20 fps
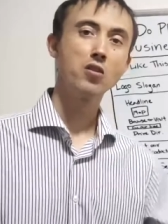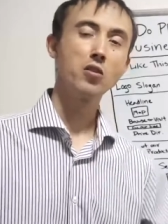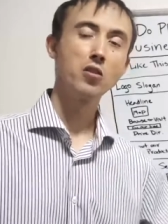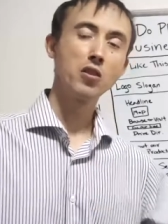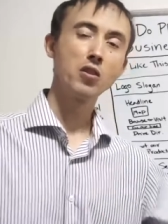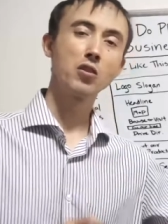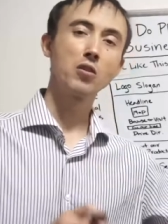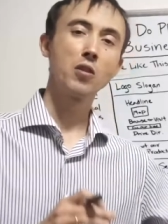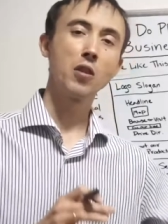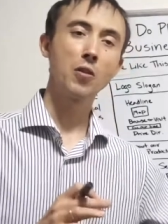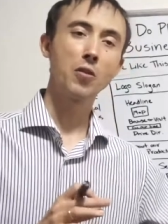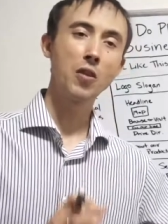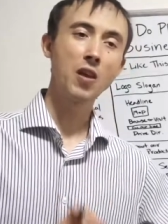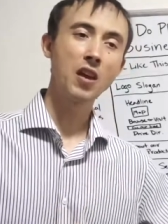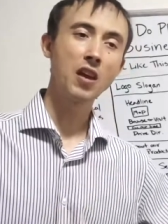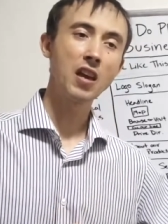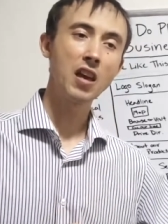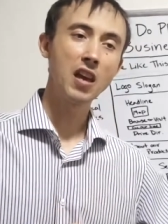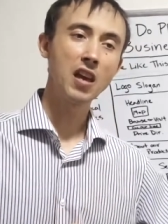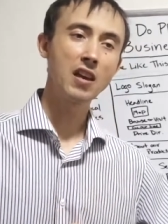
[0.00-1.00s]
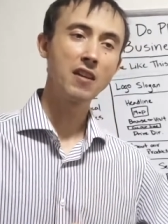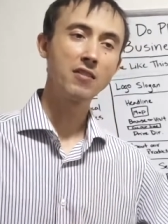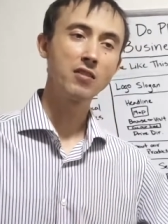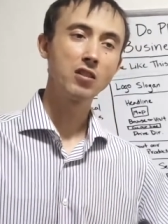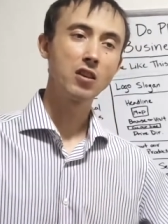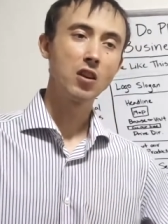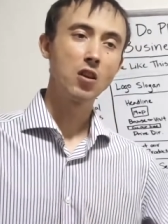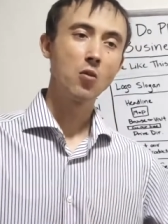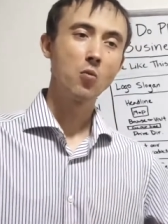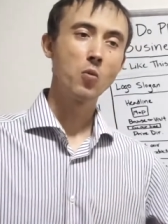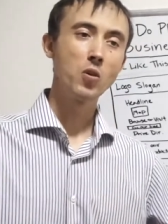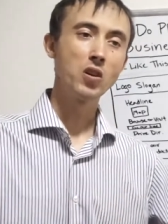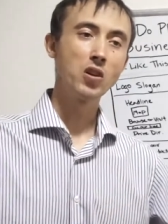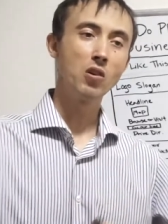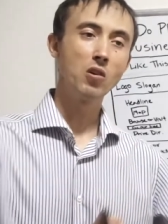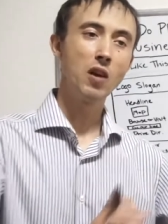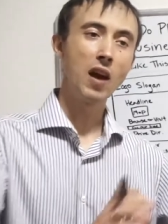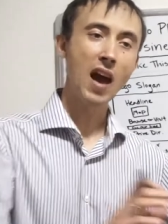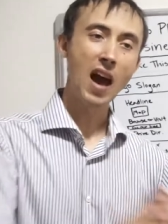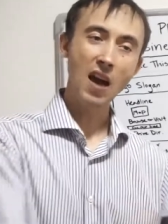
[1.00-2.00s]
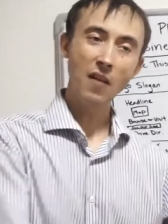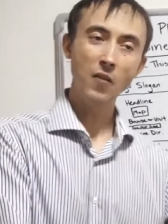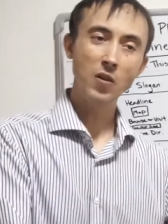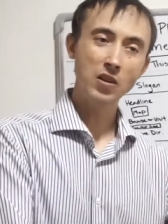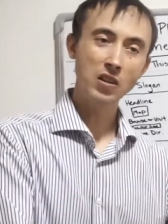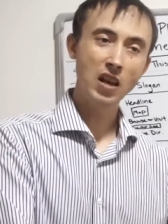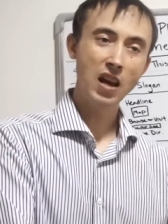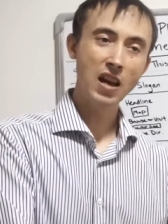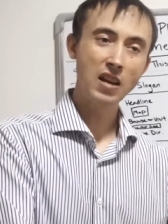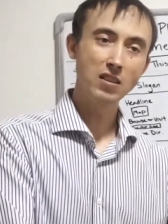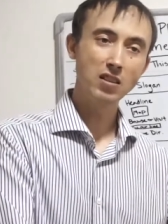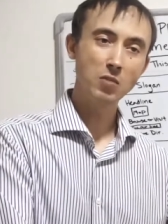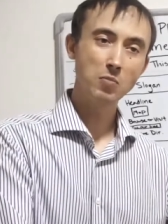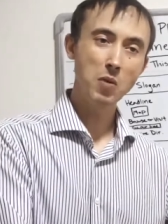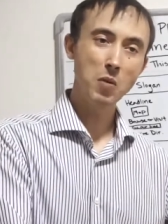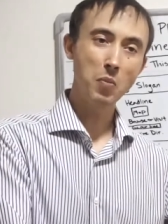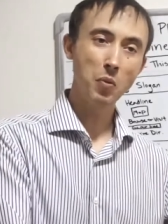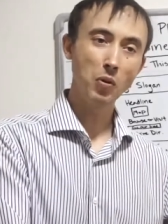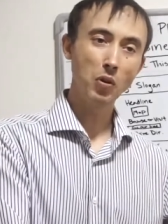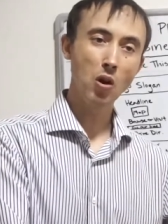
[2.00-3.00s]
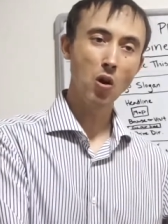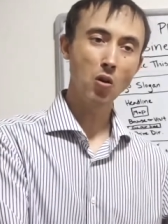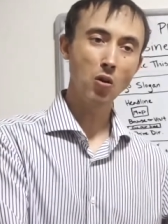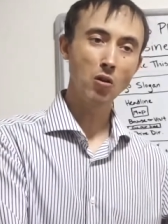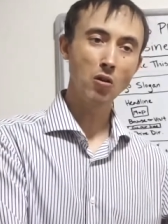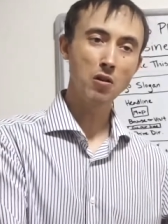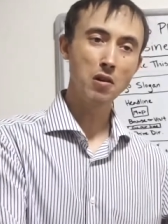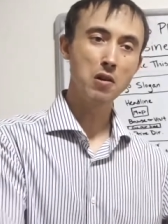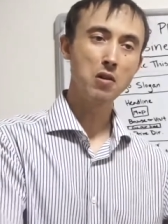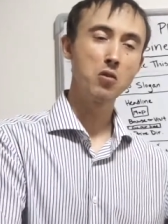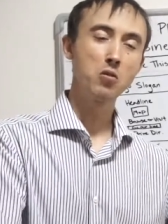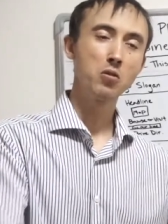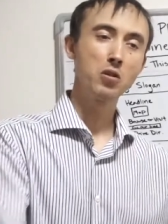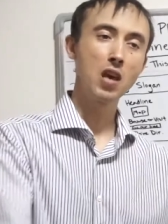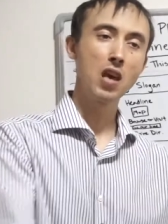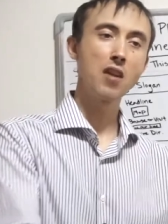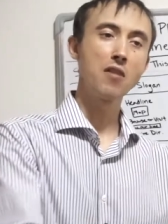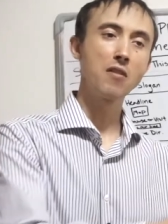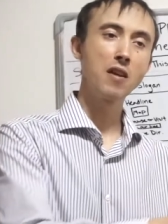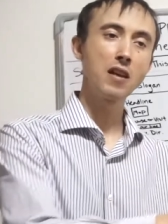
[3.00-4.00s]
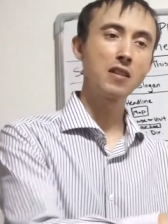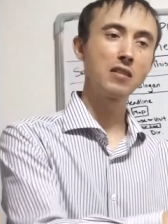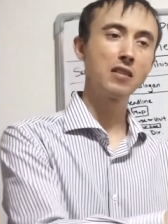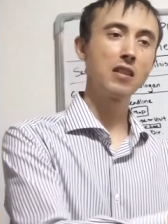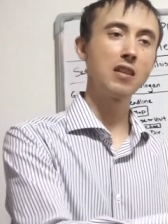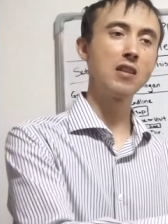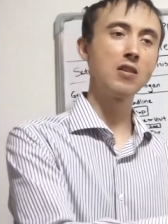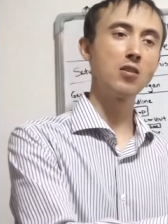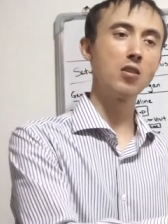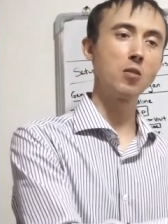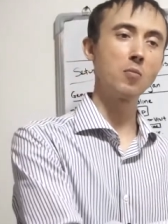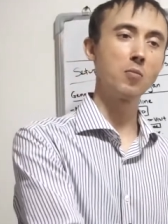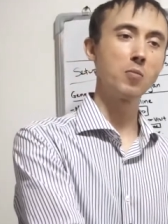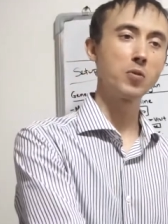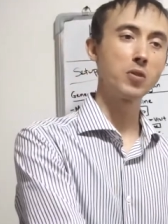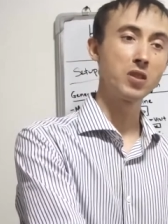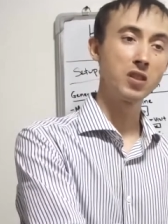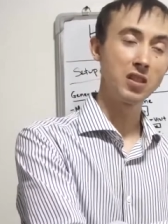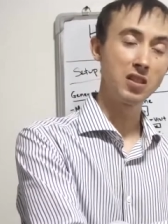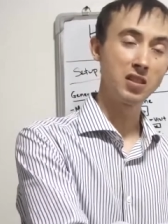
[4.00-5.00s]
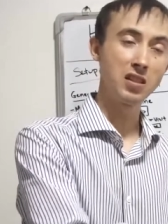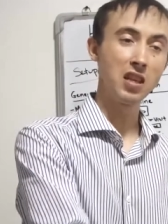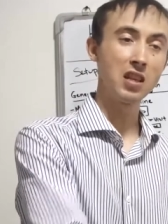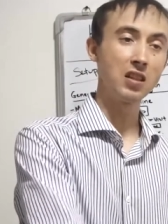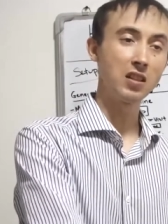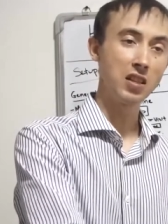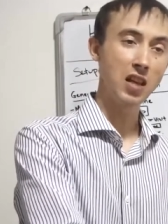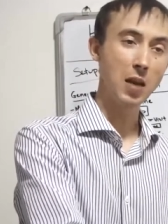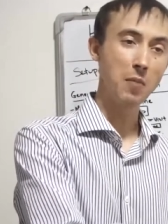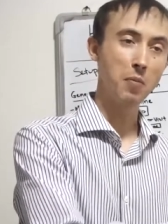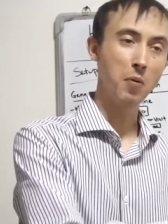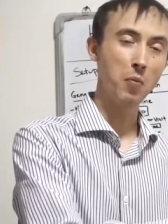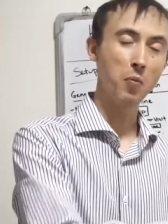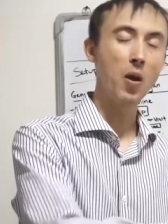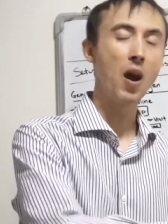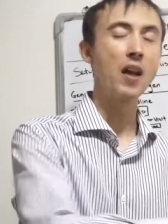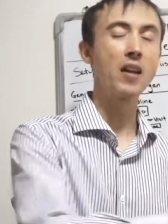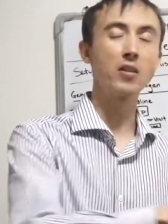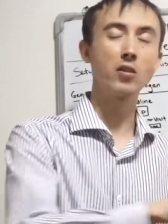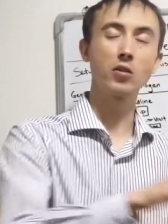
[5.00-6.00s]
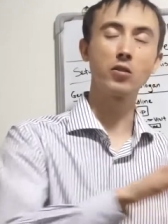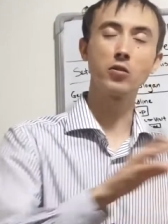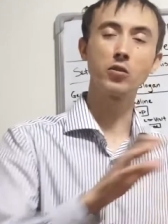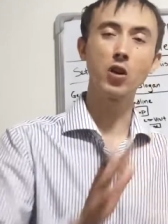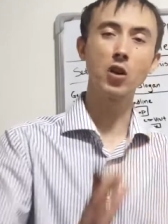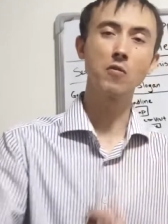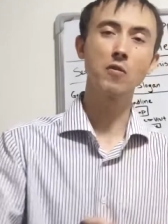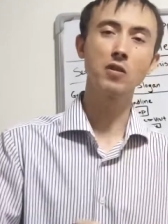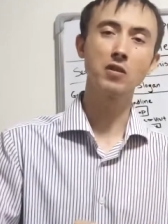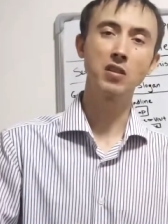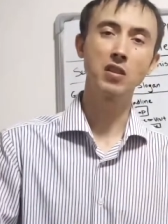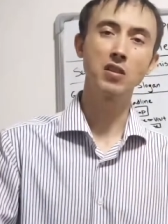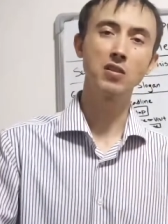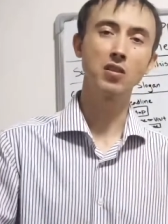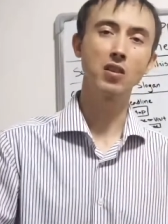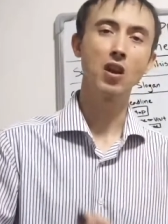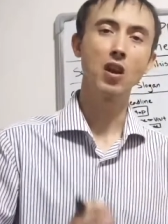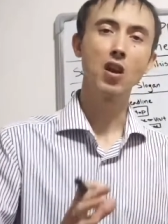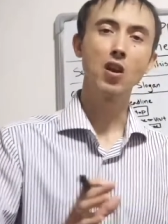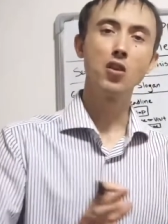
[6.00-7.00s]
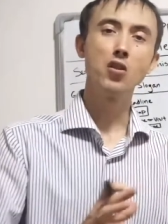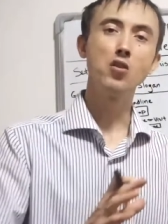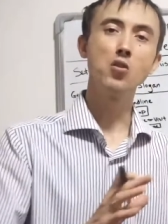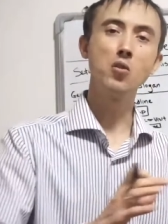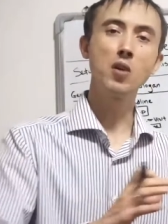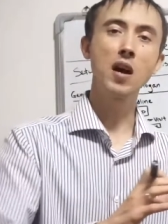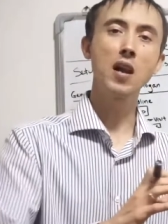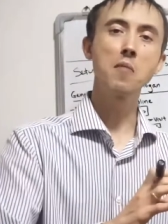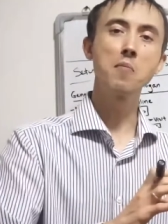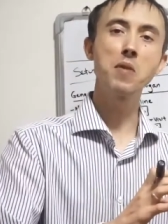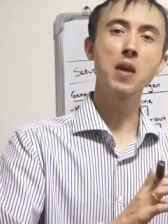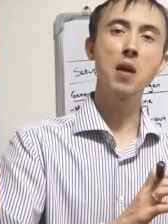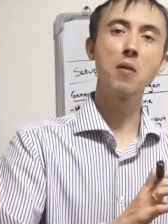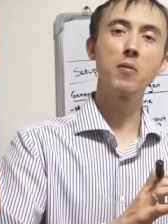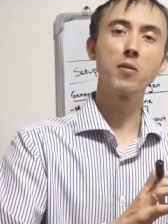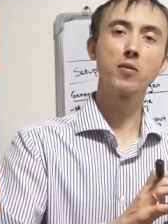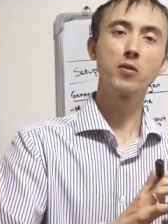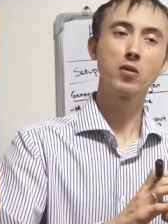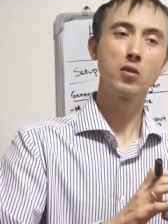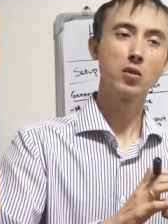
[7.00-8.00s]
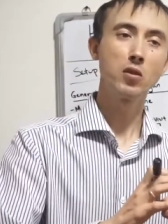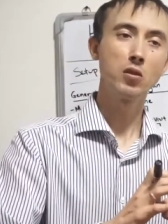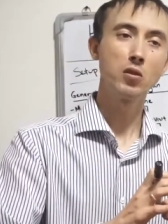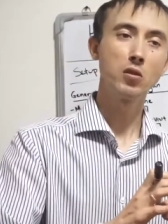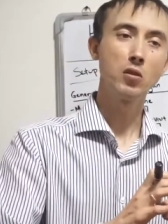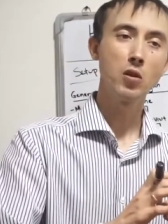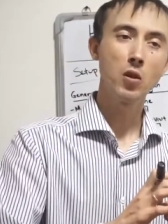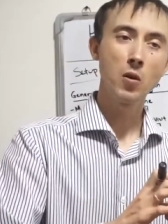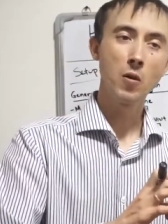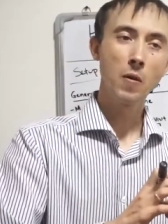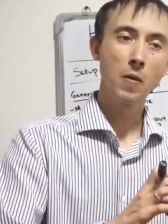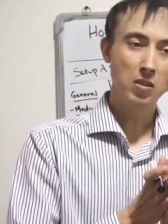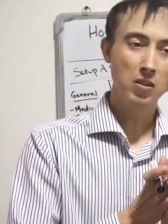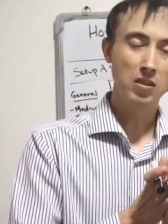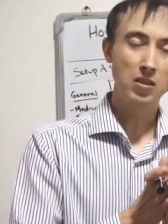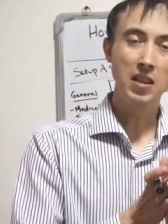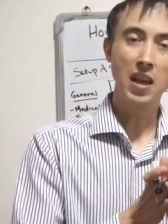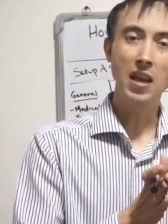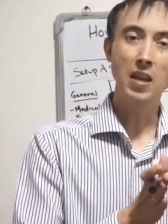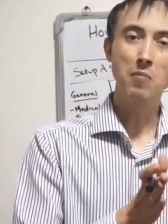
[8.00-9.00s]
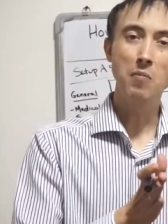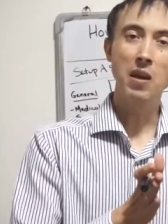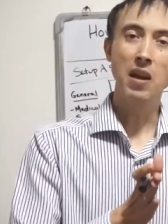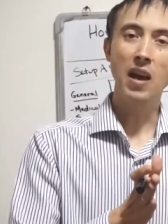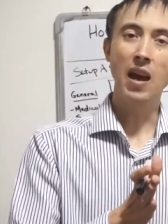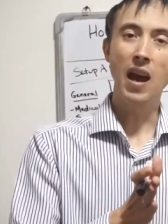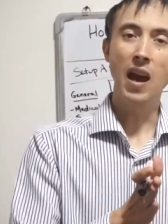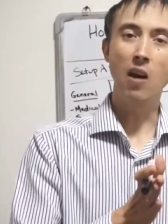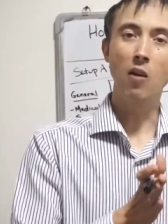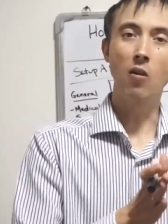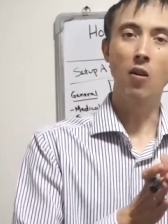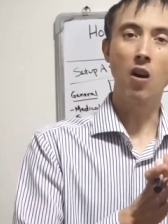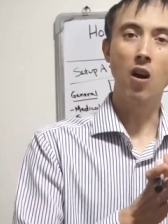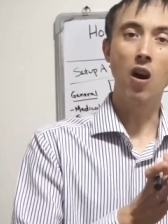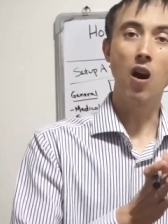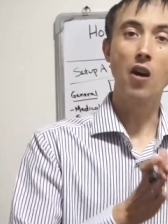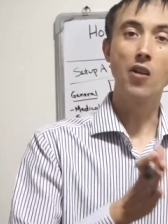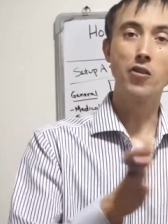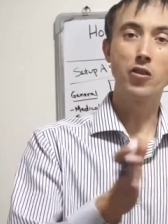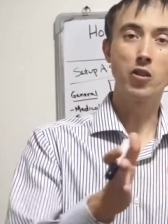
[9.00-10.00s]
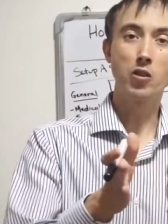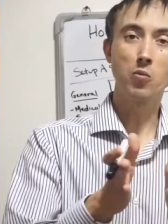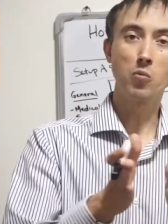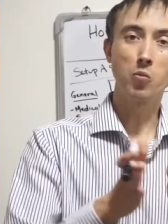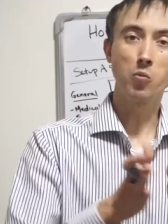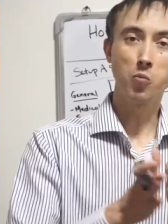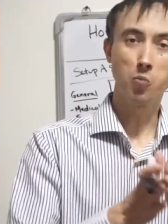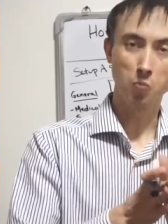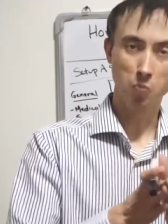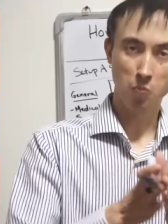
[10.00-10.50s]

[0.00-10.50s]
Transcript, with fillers: So that the thing is, when you advertise to people locally who's interested in your distinct type of product or services, you got to be able to segment out on your